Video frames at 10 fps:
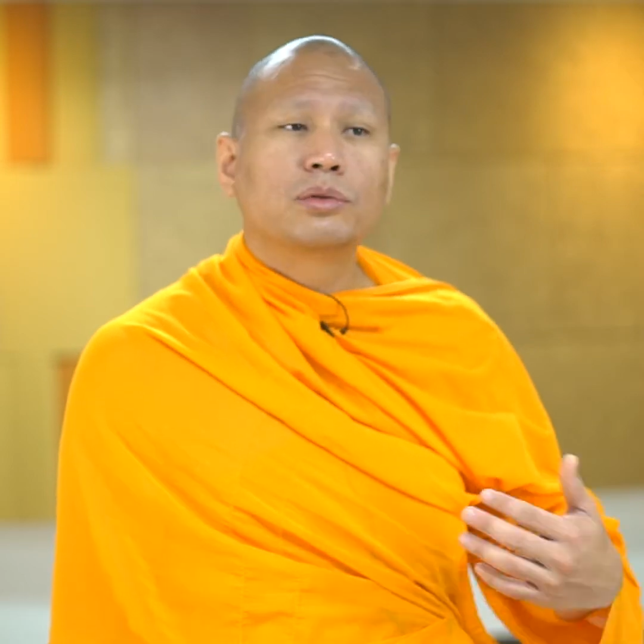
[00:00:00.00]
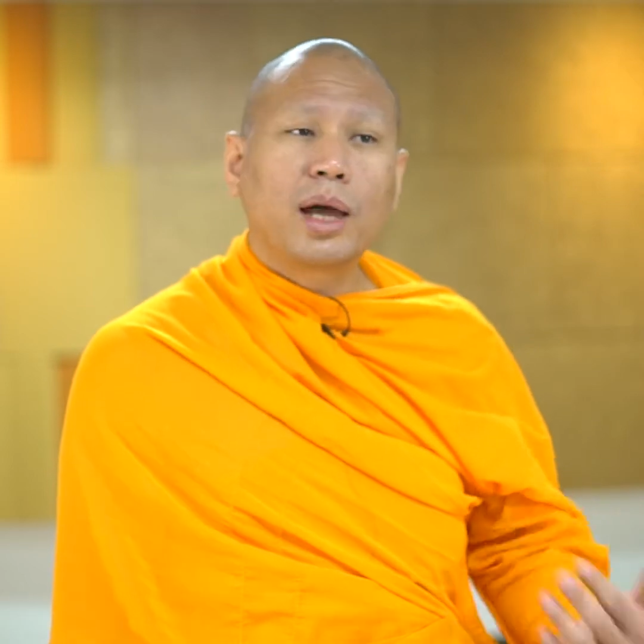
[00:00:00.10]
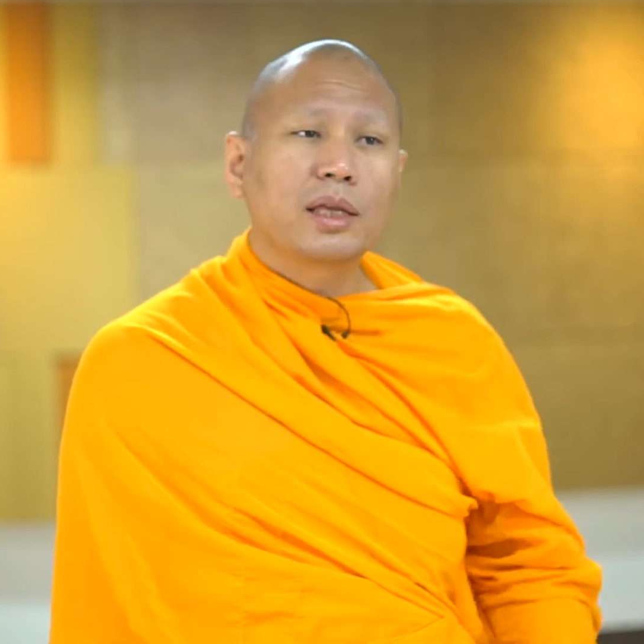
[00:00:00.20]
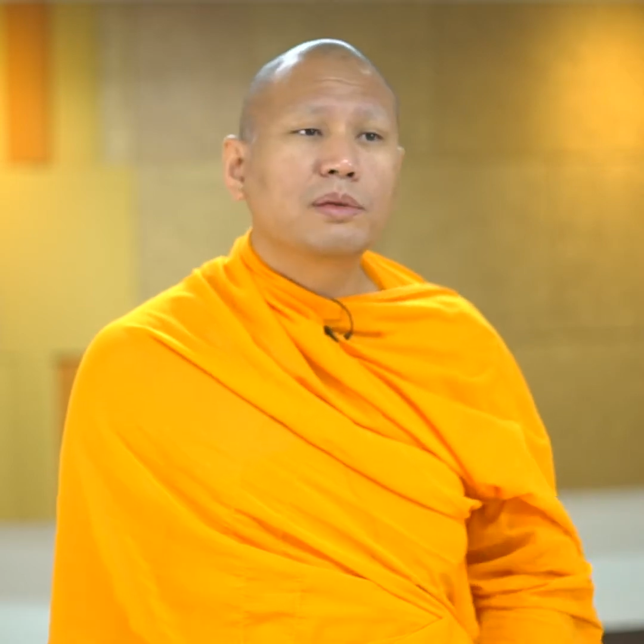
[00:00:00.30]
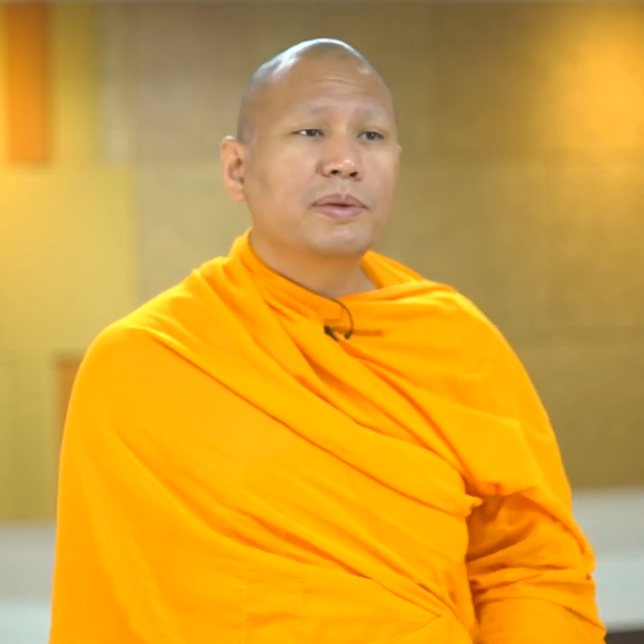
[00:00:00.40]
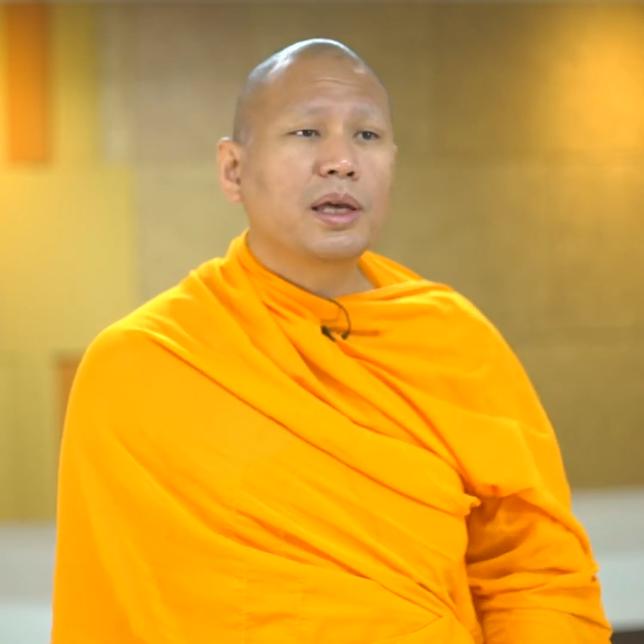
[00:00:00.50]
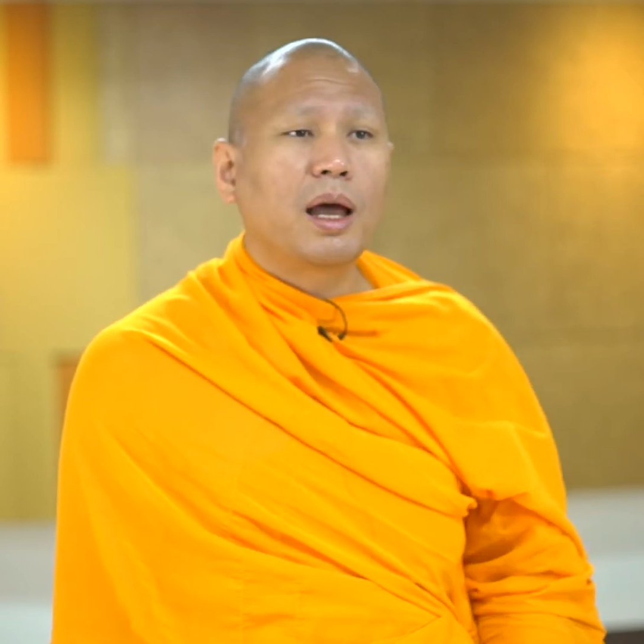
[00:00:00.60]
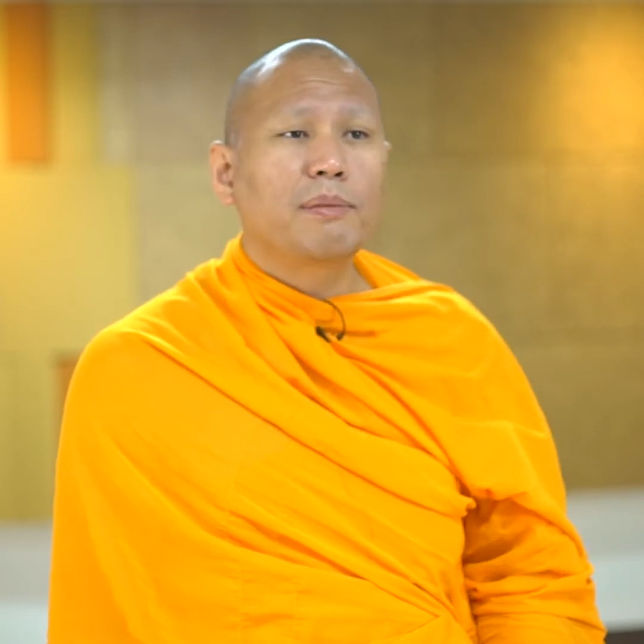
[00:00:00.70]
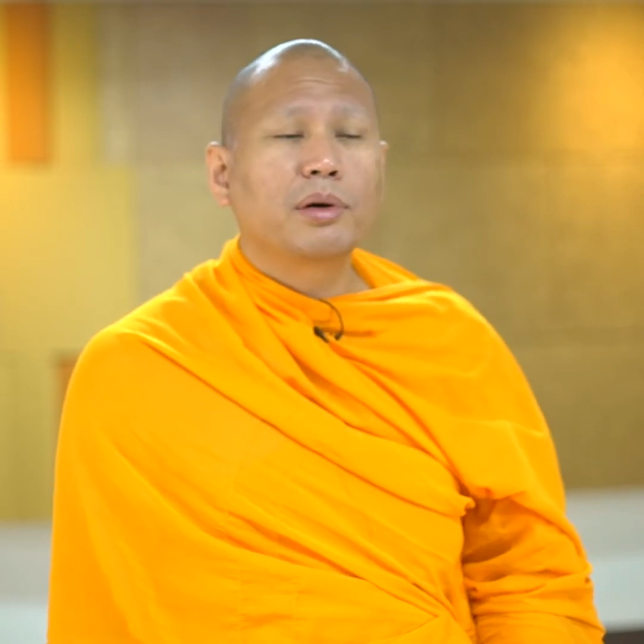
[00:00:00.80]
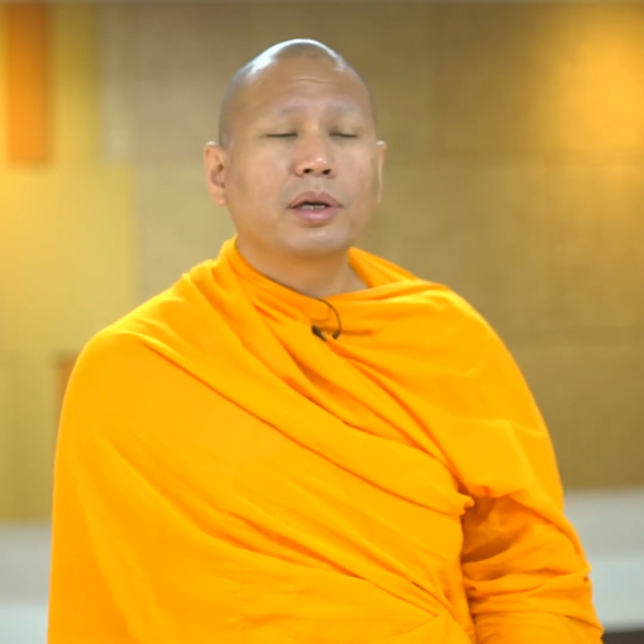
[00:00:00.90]
Try to be
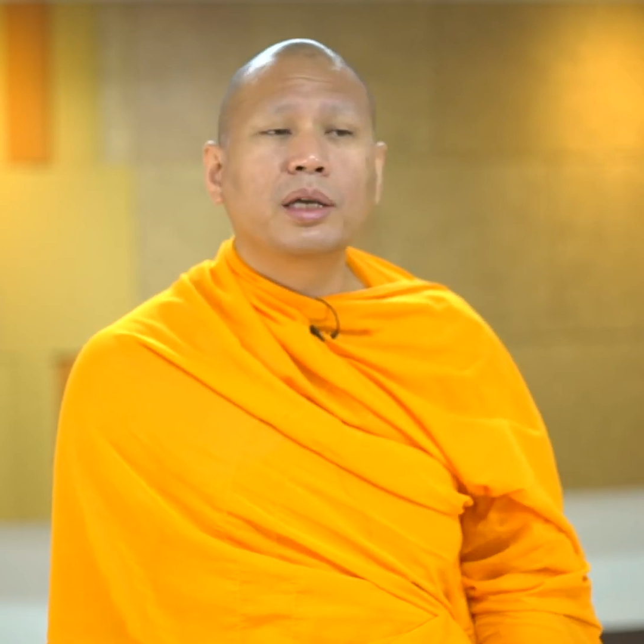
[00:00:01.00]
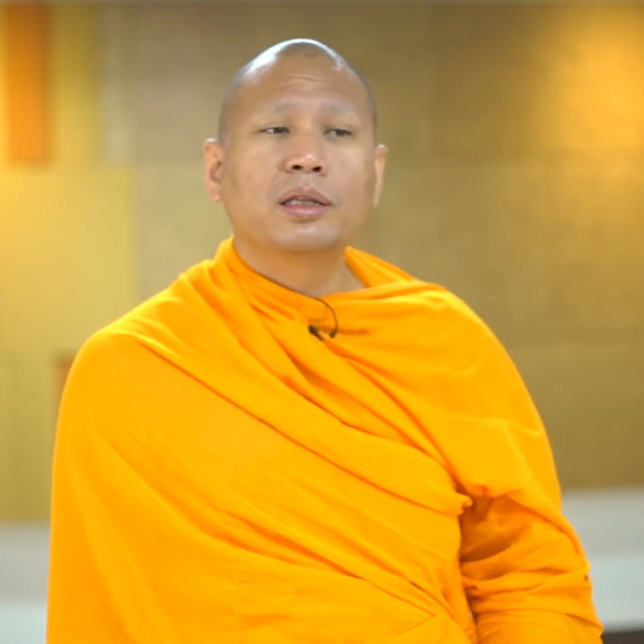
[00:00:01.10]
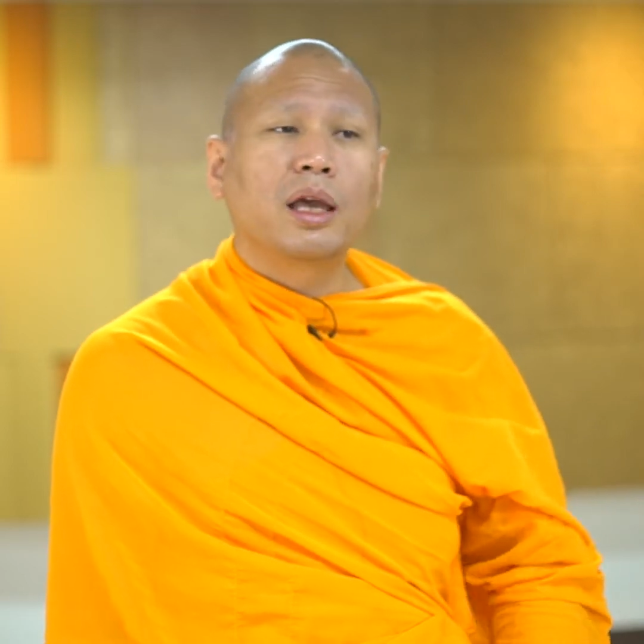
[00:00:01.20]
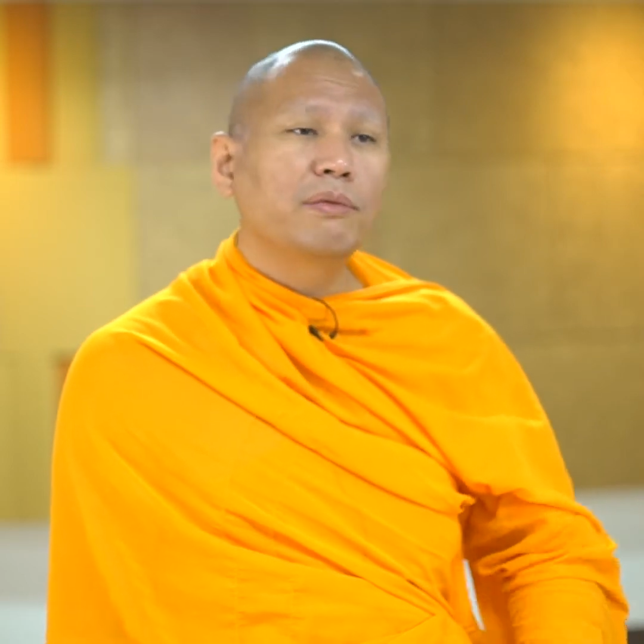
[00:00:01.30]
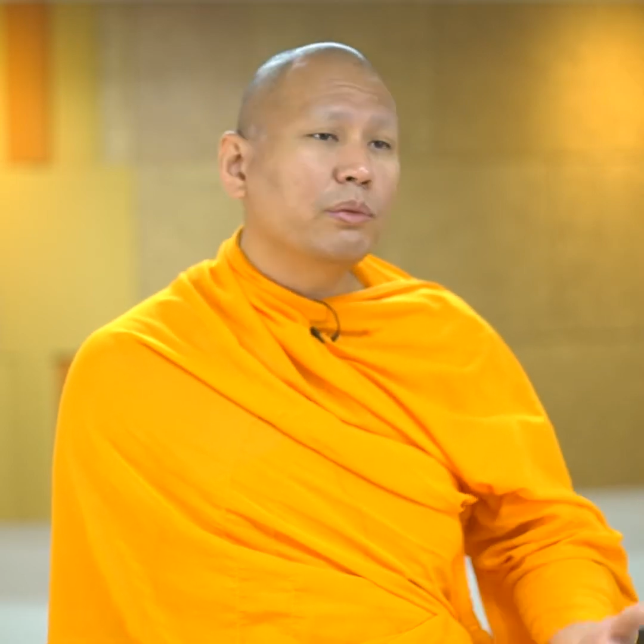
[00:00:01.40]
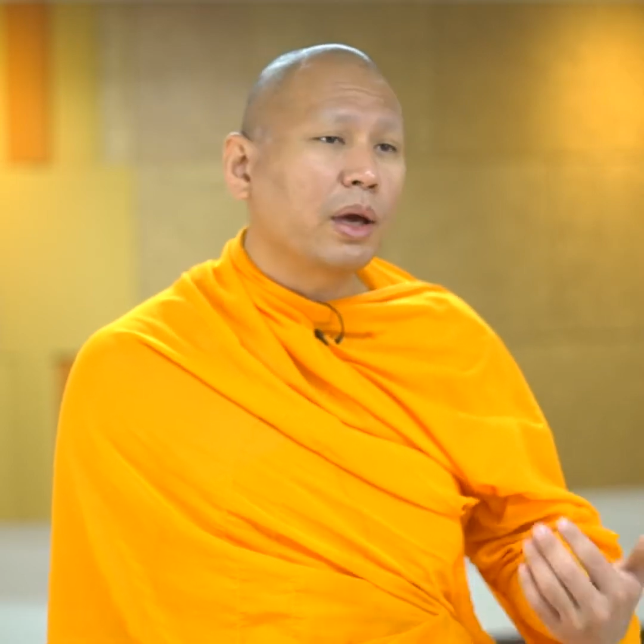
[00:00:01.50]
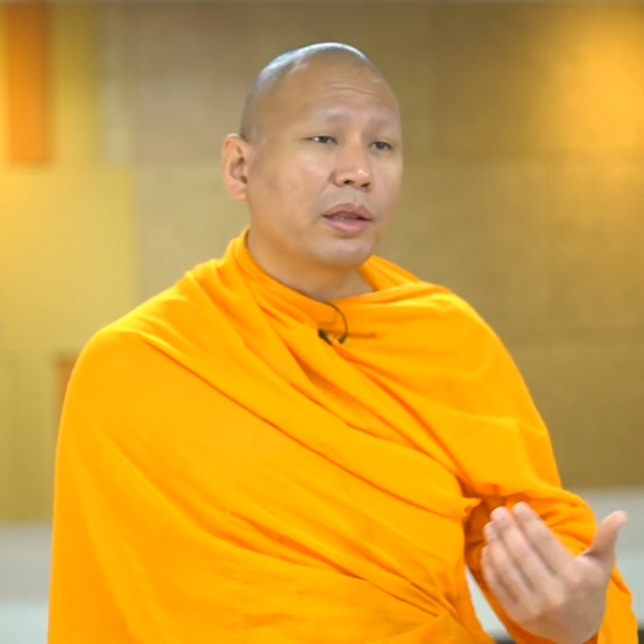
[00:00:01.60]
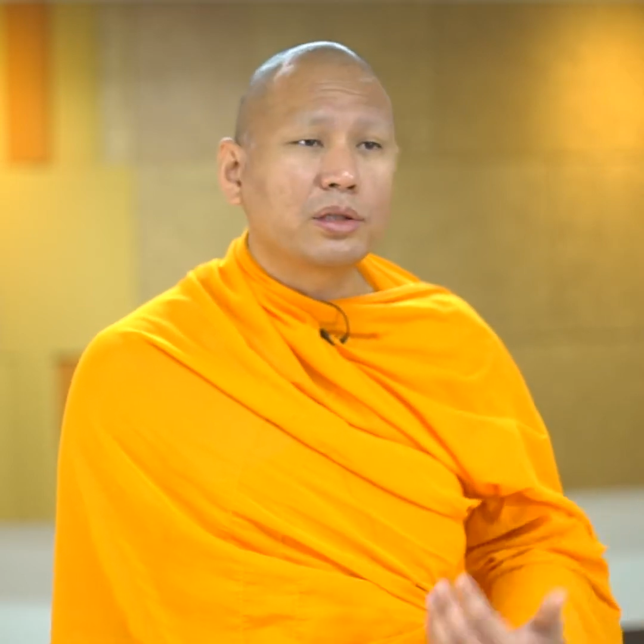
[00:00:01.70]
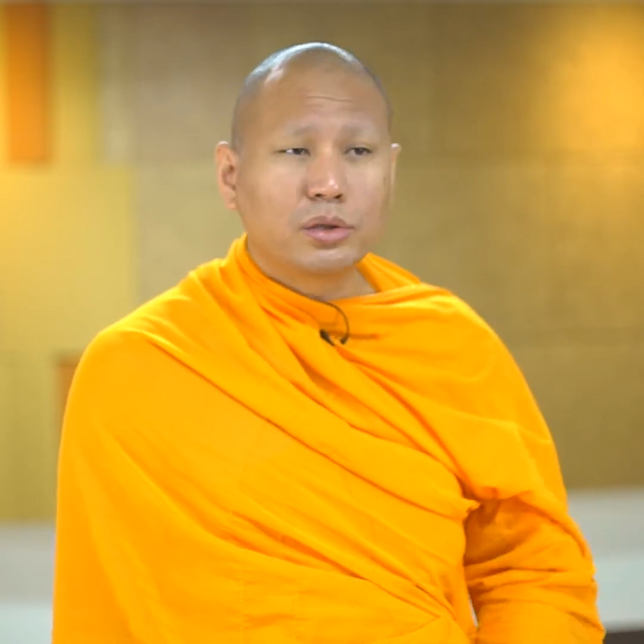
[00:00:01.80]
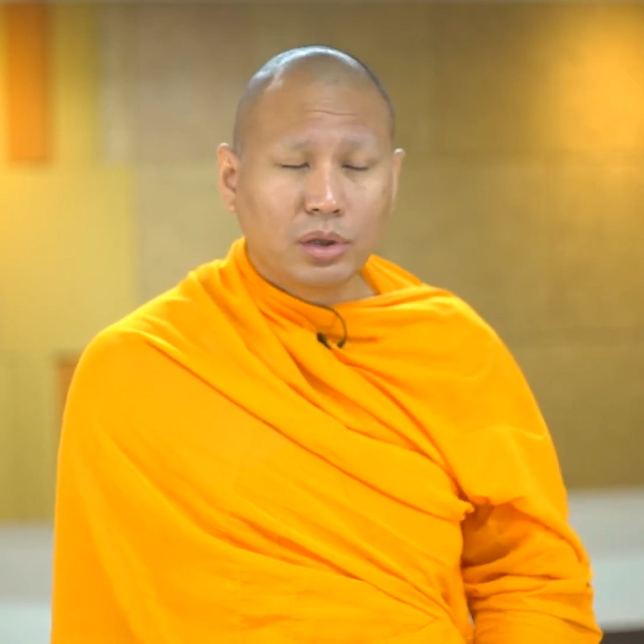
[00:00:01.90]
humble in everywhere
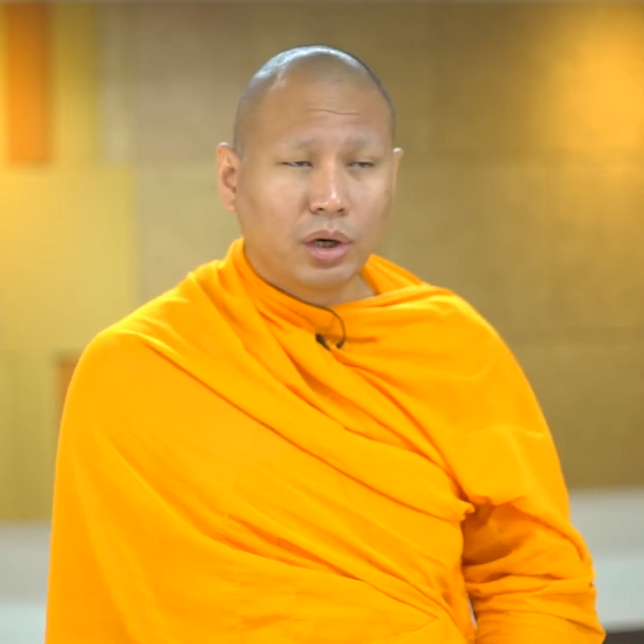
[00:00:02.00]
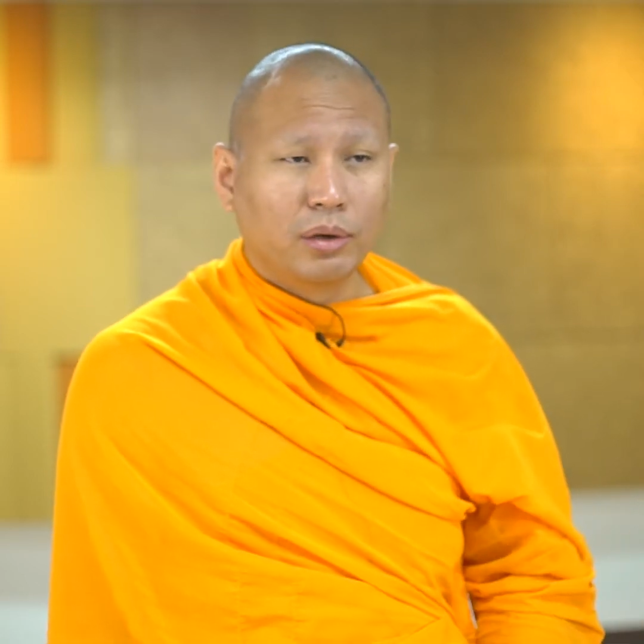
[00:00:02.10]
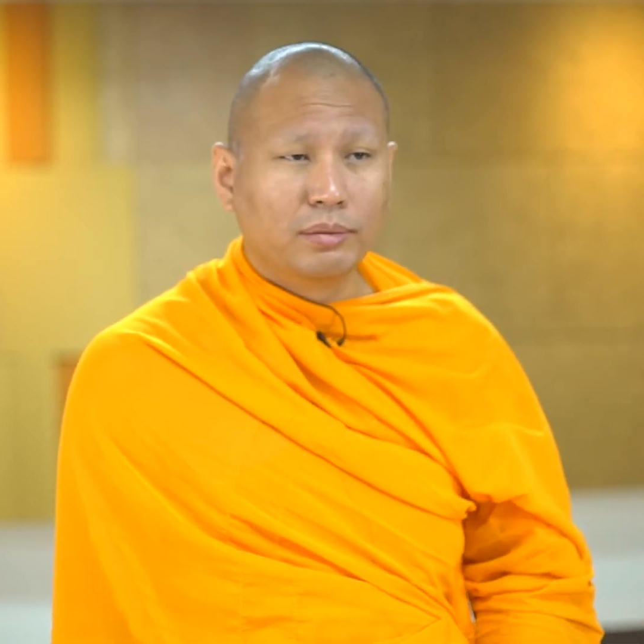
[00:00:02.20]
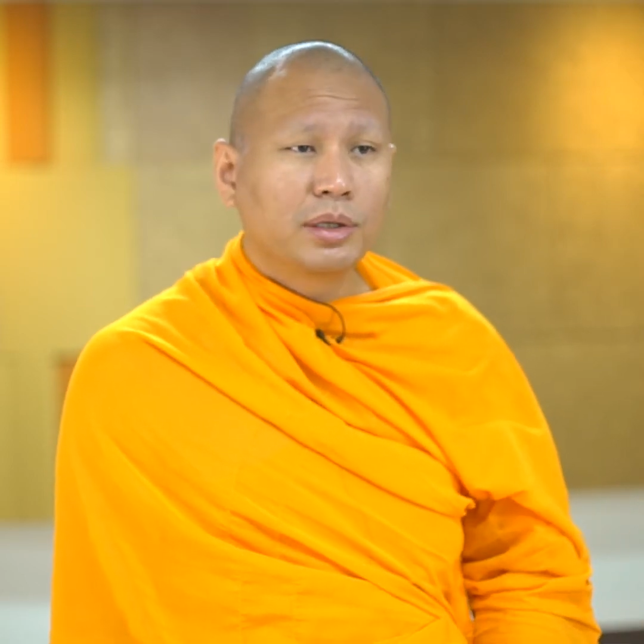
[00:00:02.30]
that you go,